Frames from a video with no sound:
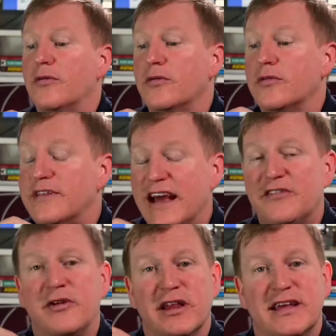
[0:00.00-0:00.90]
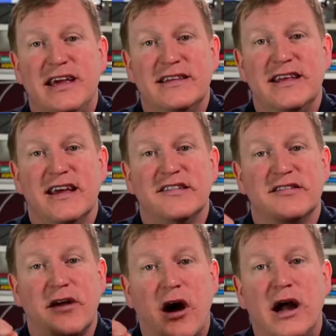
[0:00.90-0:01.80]
that's one of the key things is
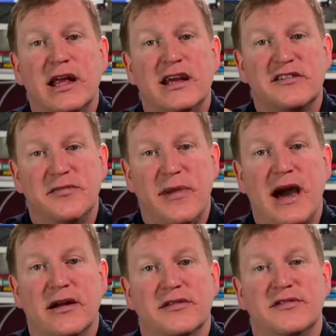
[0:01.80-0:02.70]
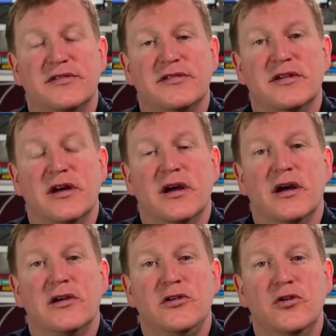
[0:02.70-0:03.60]
audience matters.
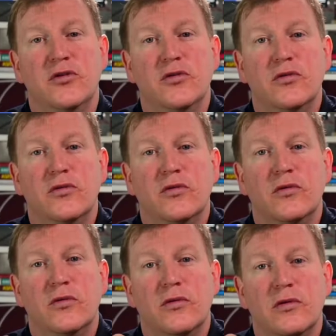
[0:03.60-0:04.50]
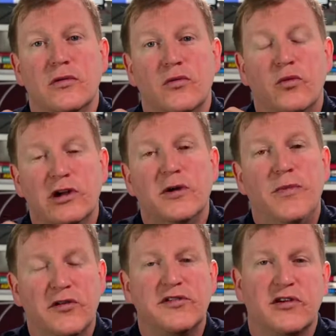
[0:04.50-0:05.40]
You when you
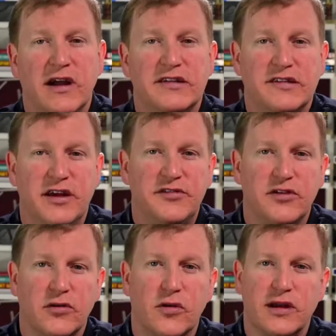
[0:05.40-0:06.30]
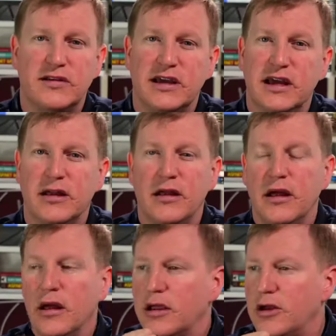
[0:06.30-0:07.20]
post to Craigslist, you're going to get,
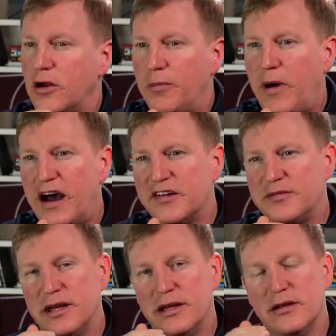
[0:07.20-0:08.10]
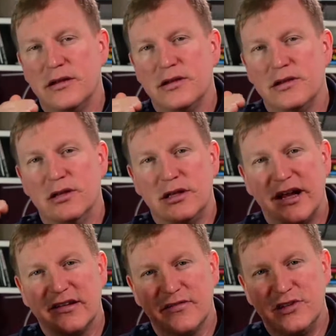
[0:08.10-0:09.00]
possibly
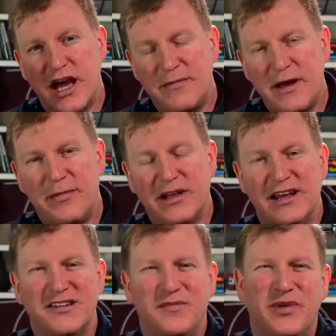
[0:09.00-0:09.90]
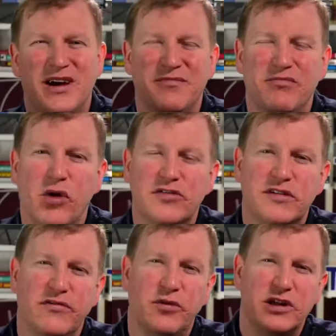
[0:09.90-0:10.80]
lots of job applicants, but most
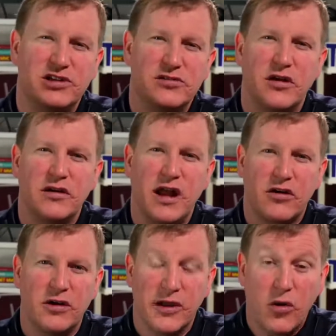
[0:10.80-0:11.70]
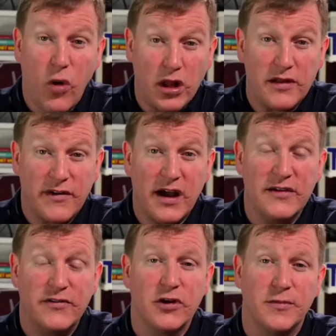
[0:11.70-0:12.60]
of which are not going to be qualified
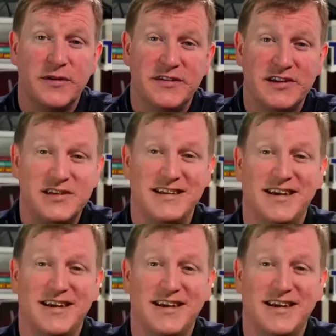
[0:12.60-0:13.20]
for your position.